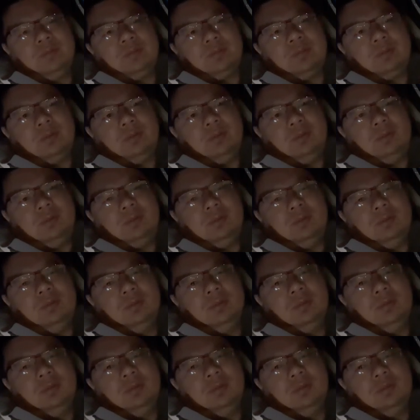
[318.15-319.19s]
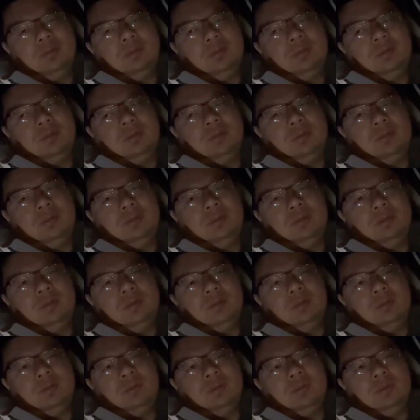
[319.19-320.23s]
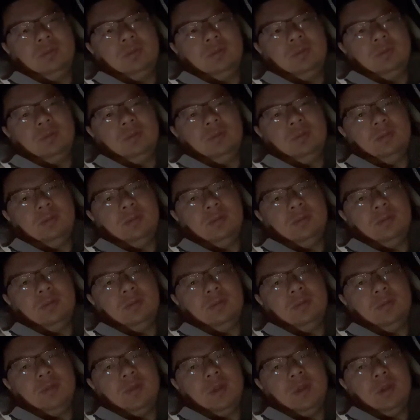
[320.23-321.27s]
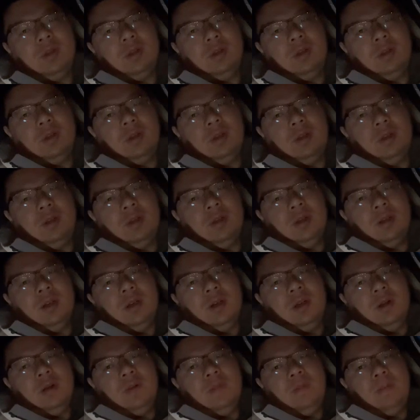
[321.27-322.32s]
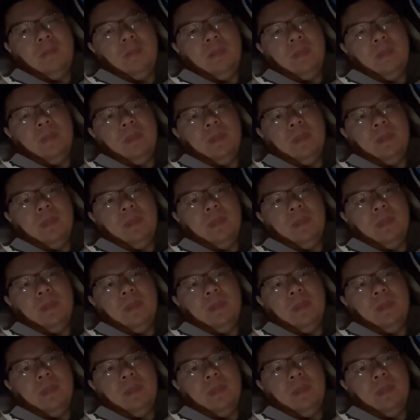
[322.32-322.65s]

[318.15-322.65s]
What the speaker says: (silence)